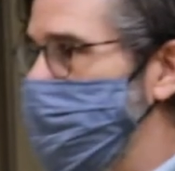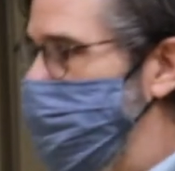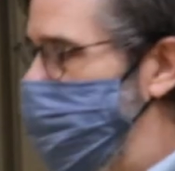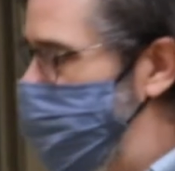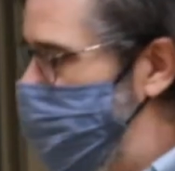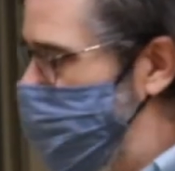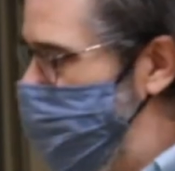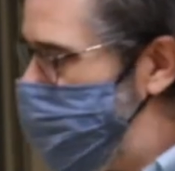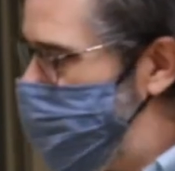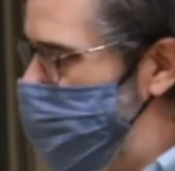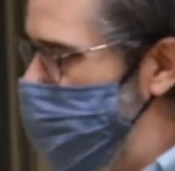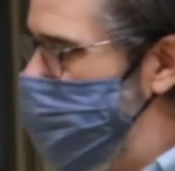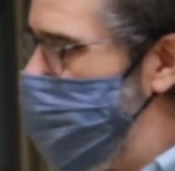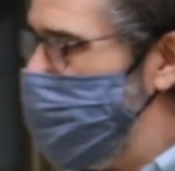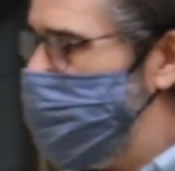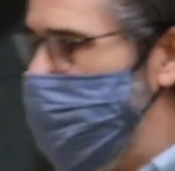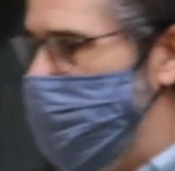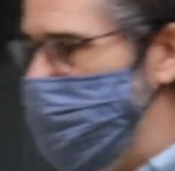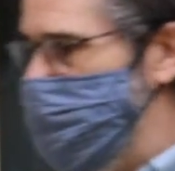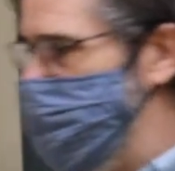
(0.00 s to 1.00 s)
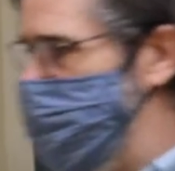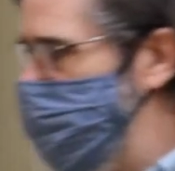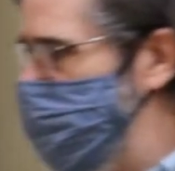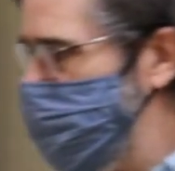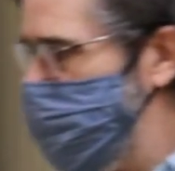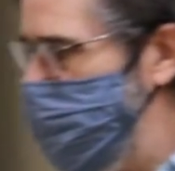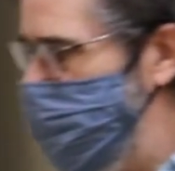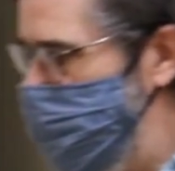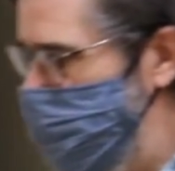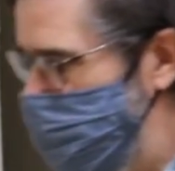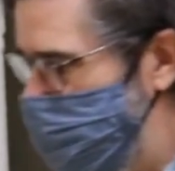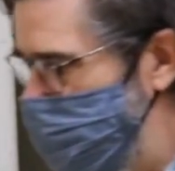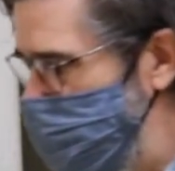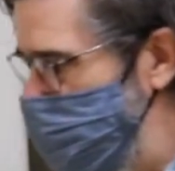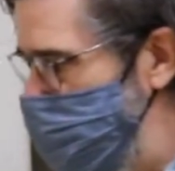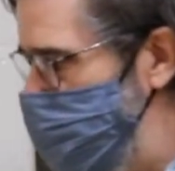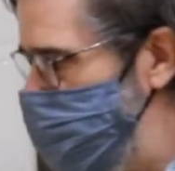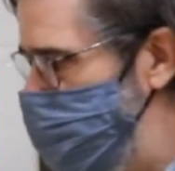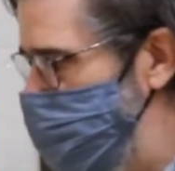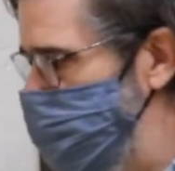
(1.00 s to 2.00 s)
As you can see, we've got another
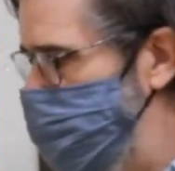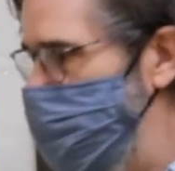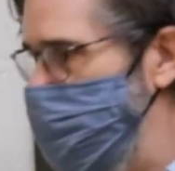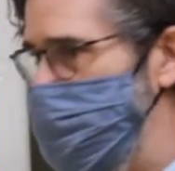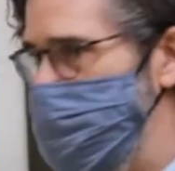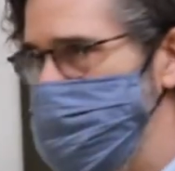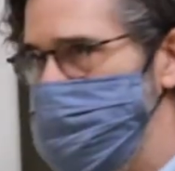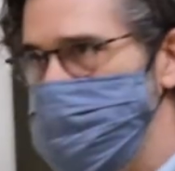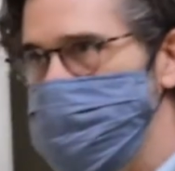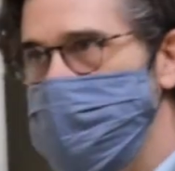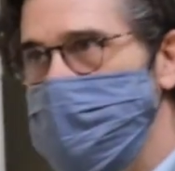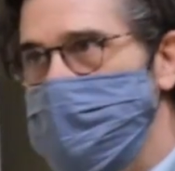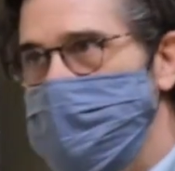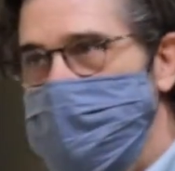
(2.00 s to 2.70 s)
communication piece.